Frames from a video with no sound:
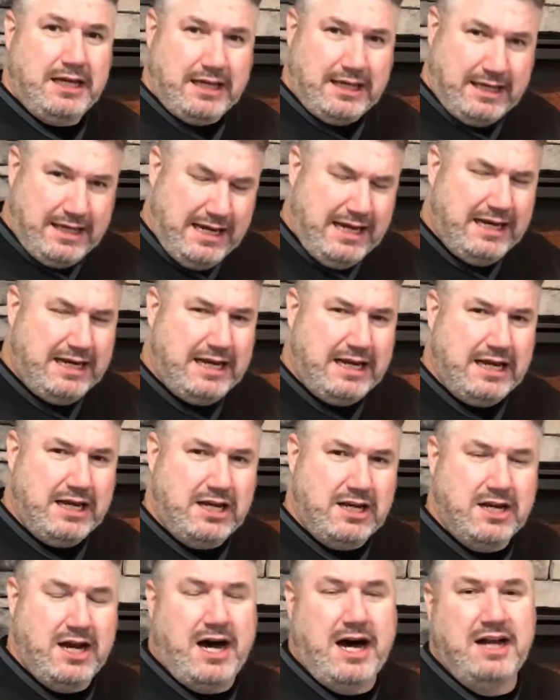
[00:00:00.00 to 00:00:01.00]

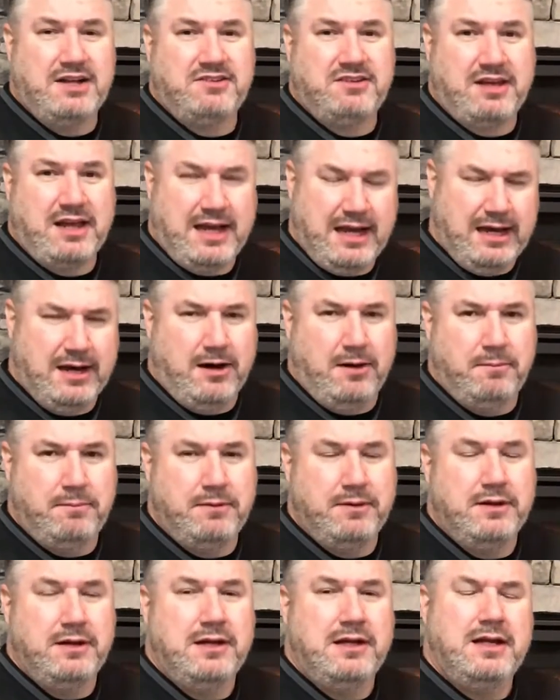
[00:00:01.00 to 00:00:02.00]
getting God's help.
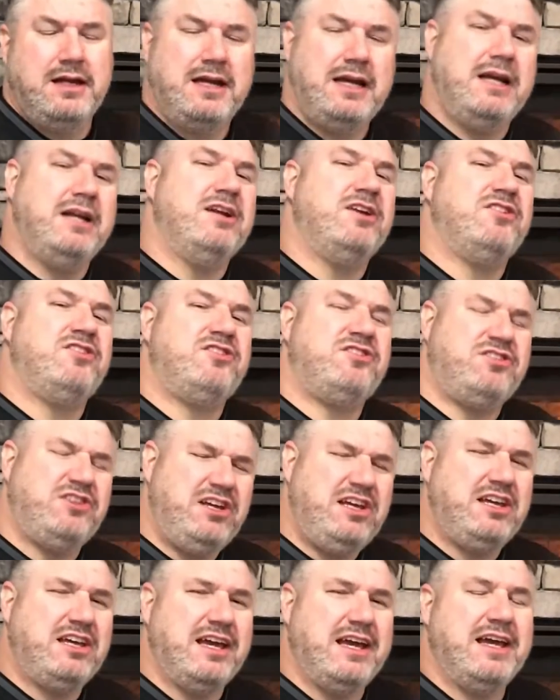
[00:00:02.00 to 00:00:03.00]
It is
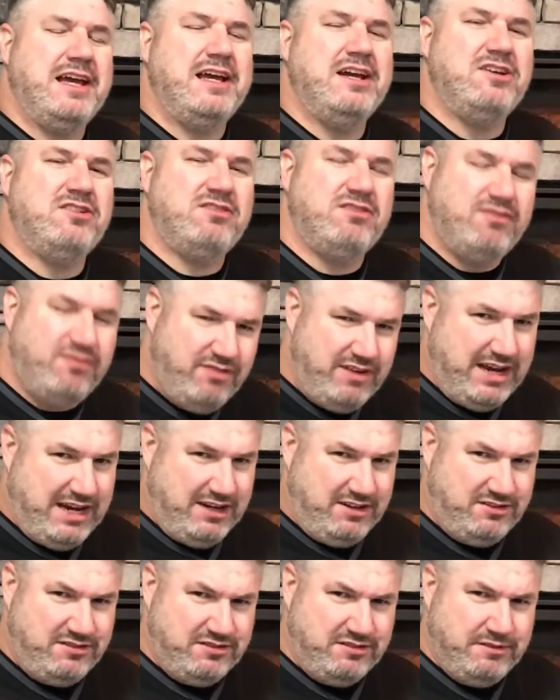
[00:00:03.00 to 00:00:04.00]
seeking his
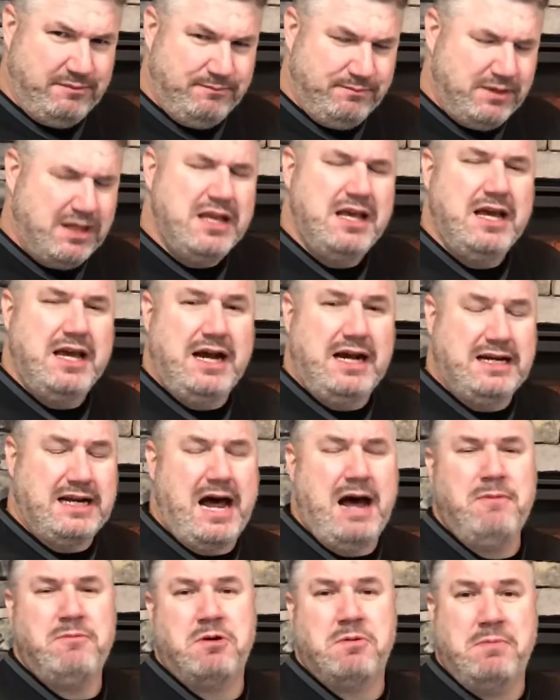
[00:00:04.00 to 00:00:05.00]
face. And
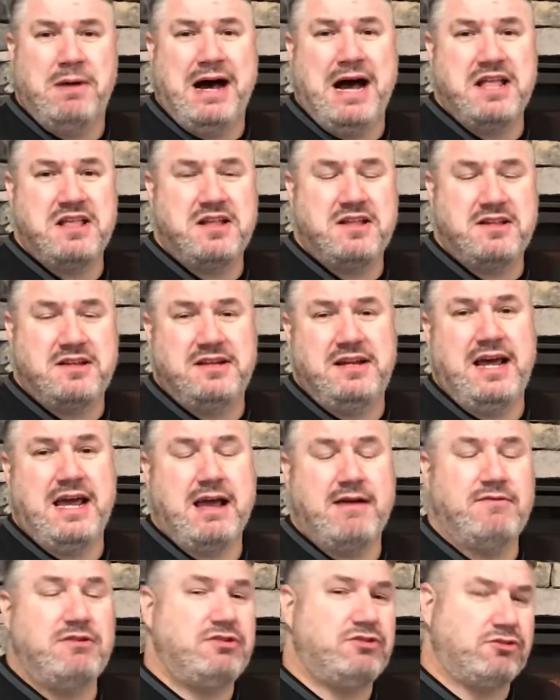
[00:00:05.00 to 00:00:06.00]
I'm reminded
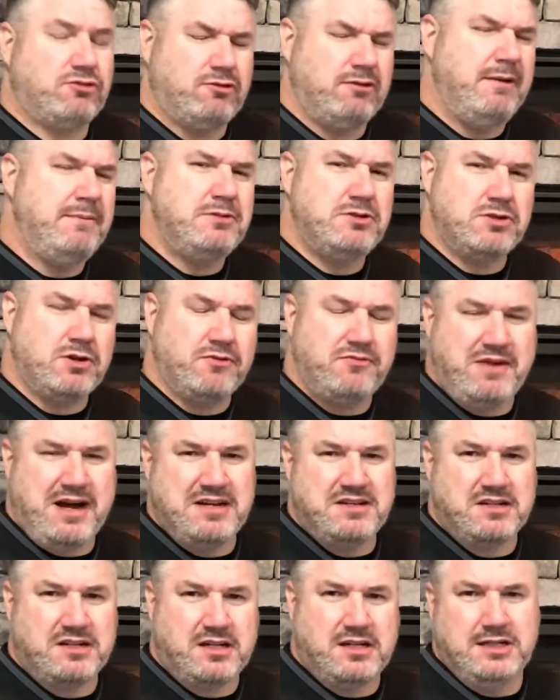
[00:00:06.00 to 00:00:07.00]
today of a scripture
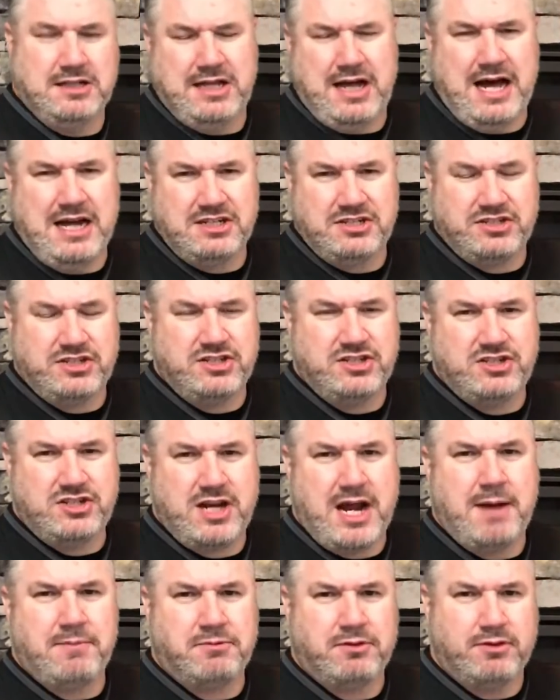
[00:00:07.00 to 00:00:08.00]
found in Colossians
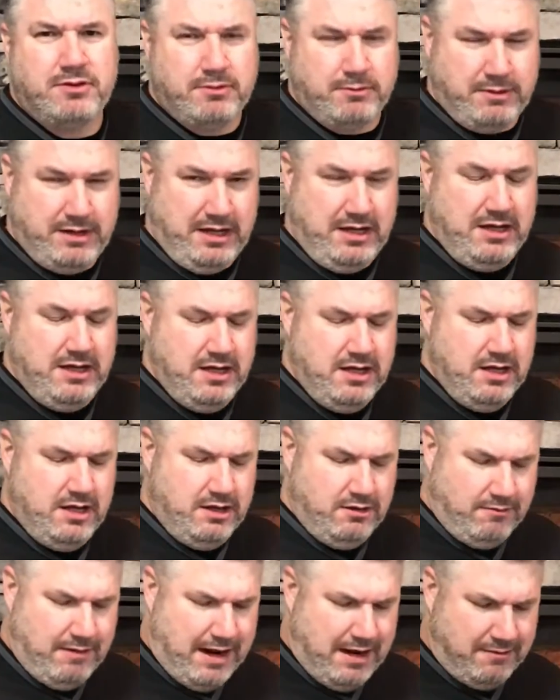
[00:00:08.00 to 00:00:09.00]
chapter 3,
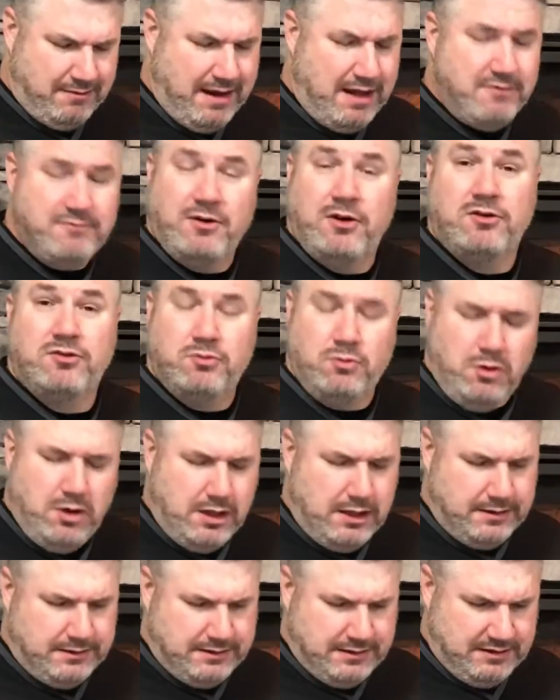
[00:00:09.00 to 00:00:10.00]
right around verse
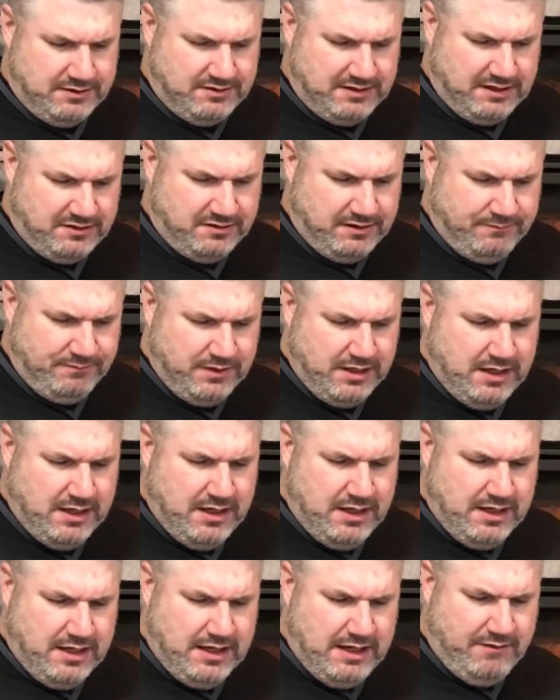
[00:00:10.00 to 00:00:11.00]
1. It says,
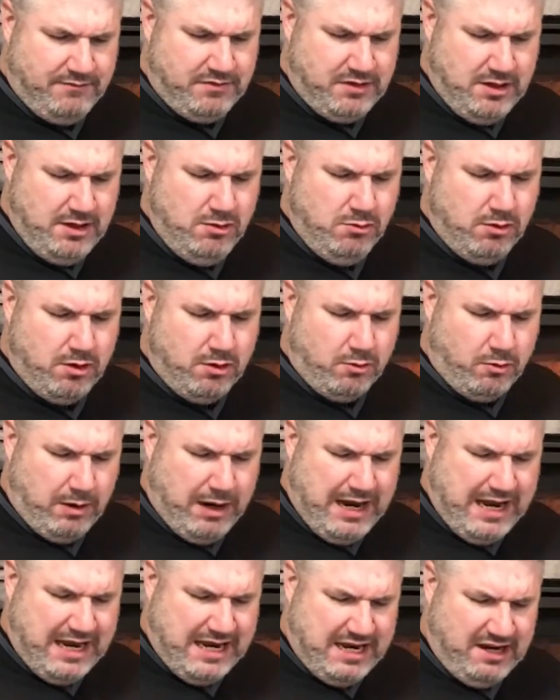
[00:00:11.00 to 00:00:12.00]
if you were
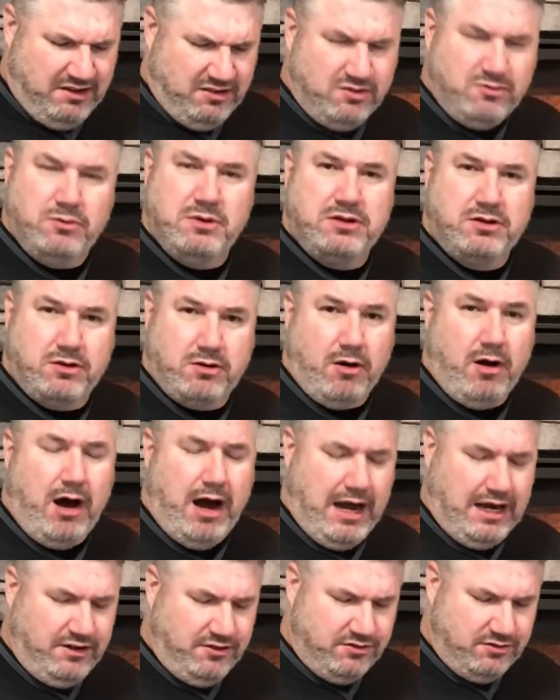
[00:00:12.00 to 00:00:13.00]
raised with
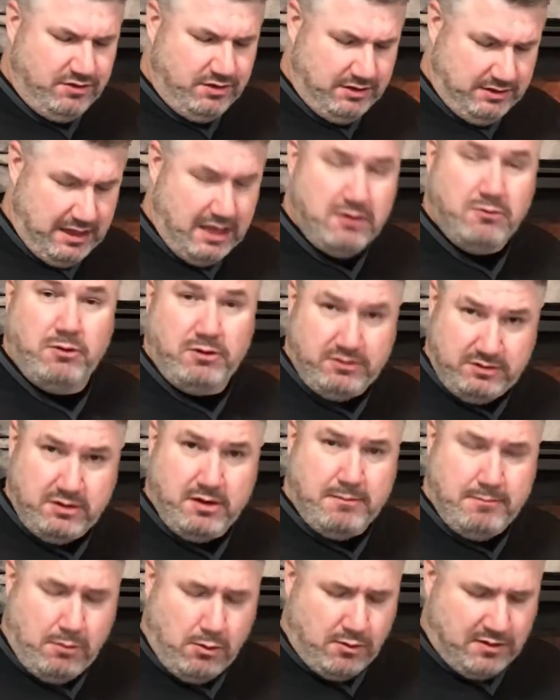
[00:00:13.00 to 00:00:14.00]
Christ, in other words,
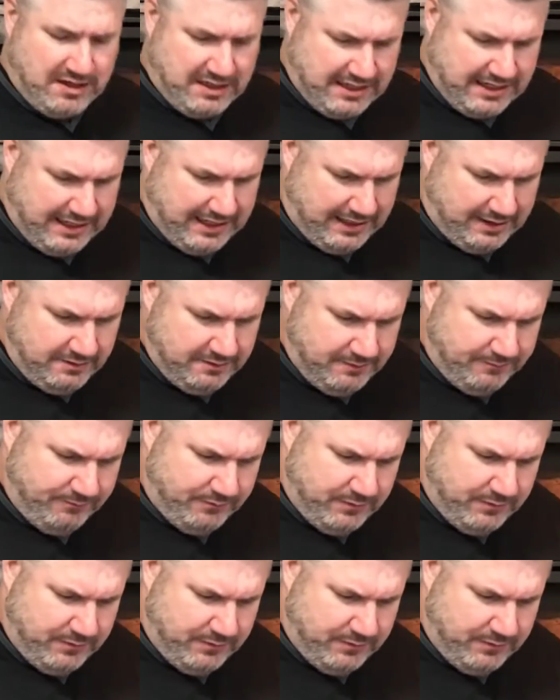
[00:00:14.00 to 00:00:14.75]
you're born again,